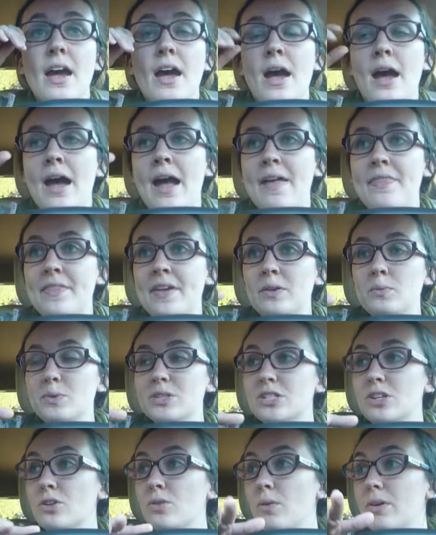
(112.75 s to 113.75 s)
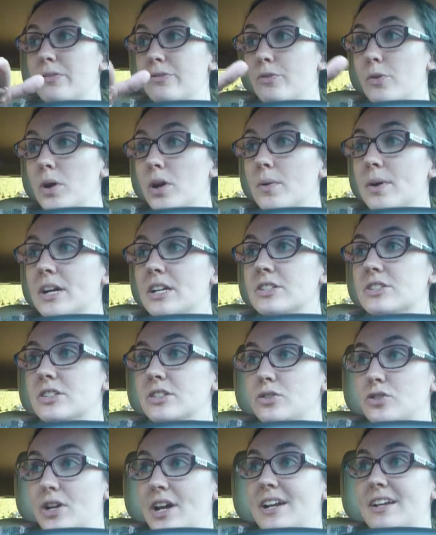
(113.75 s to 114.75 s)
Uh, and then we start going forward
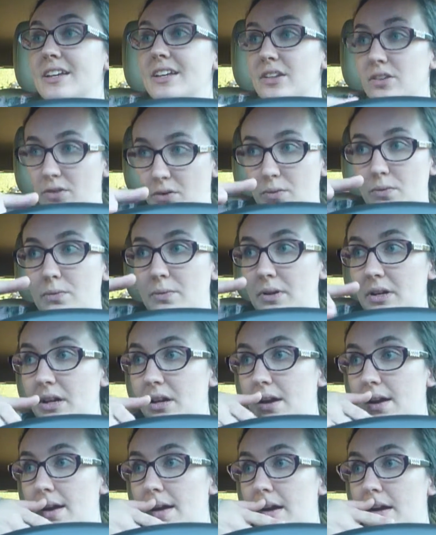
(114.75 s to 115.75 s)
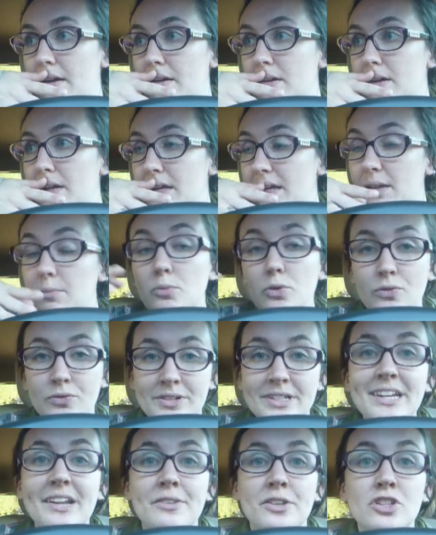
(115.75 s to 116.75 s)
to try to, you know, uh, get
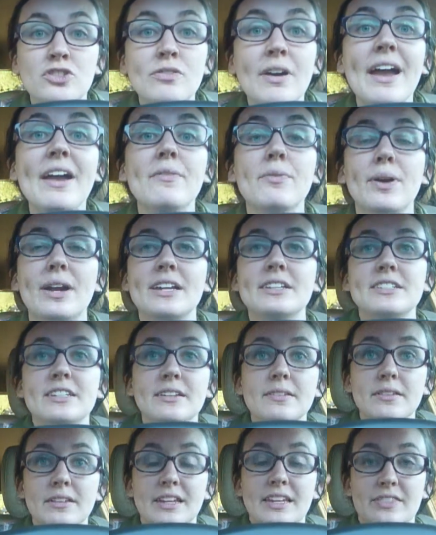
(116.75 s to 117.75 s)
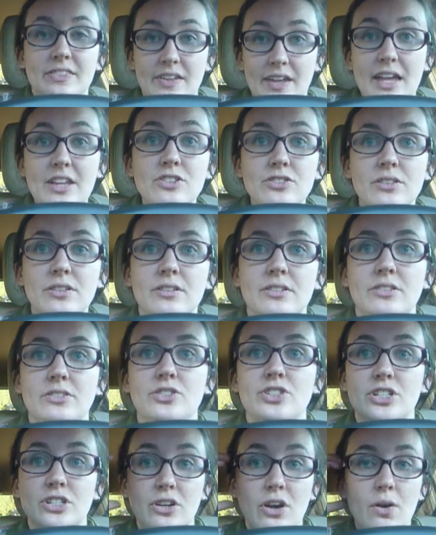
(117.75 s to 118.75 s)
moving down the driveway to get the
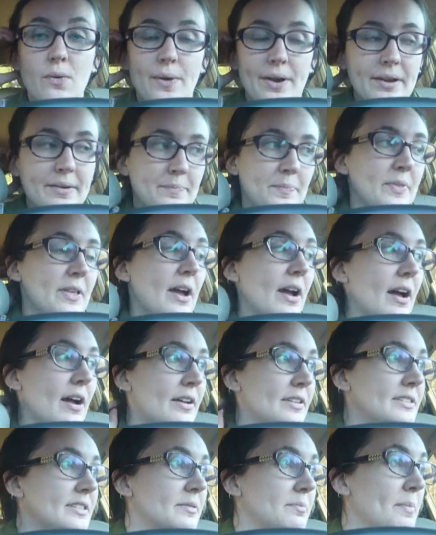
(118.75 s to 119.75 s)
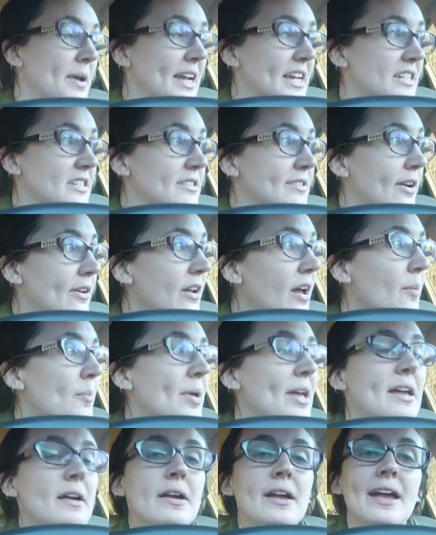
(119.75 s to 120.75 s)
engine going, uh, to make it start up.
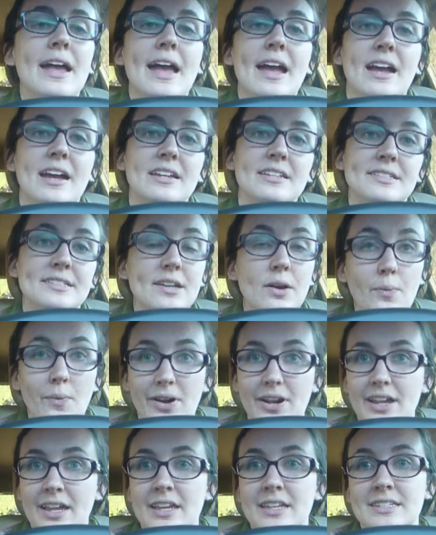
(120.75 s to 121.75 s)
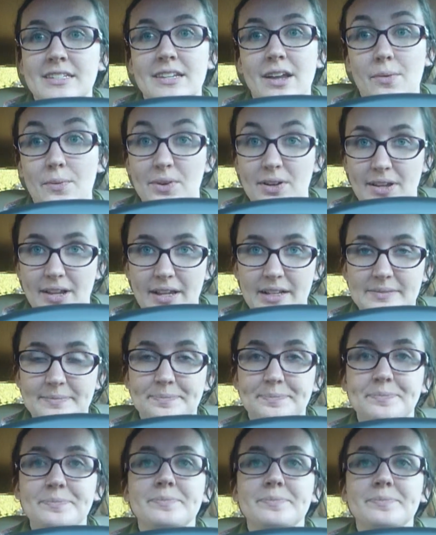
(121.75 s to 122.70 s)
And it's not working, it's not working